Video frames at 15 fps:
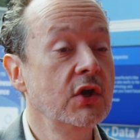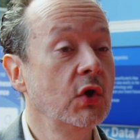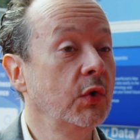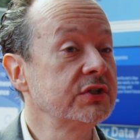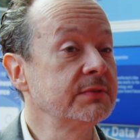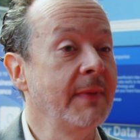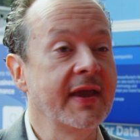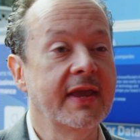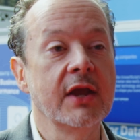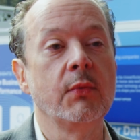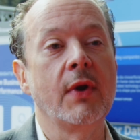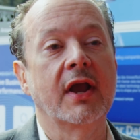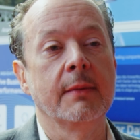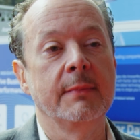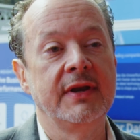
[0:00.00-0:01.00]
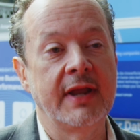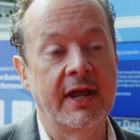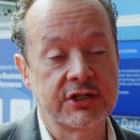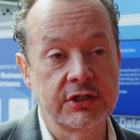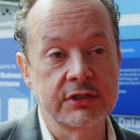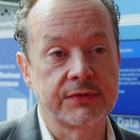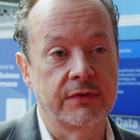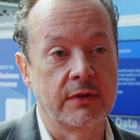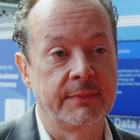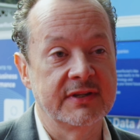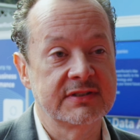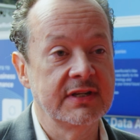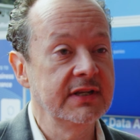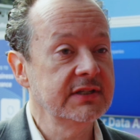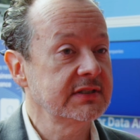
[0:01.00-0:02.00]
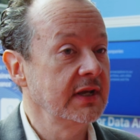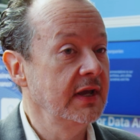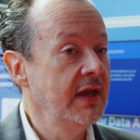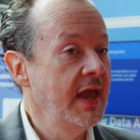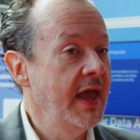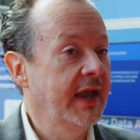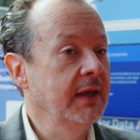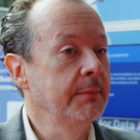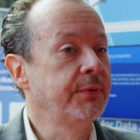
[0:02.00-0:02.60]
who is making recommendations for the business. It can